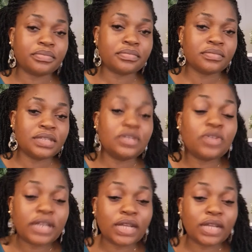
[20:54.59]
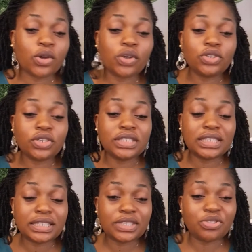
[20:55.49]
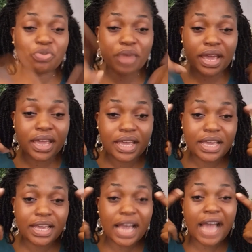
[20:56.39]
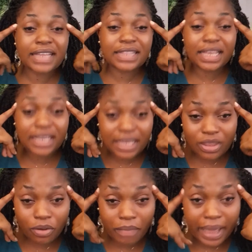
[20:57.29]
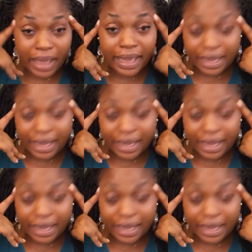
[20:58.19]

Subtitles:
You know that God just did it the way I think it on my head,